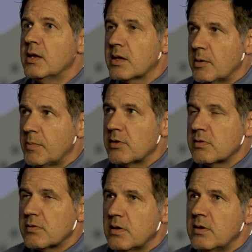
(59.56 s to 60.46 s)
Get
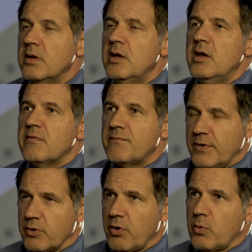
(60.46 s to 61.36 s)
patients in,
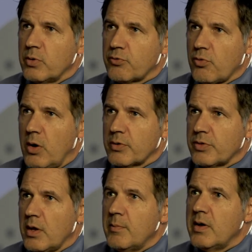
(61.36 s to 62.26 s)
figure out what's wrong
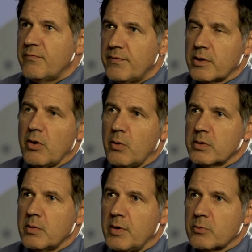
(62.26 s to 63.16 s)
with them, figure out
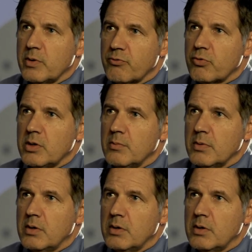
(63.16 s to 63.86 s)
what the best way to treat them.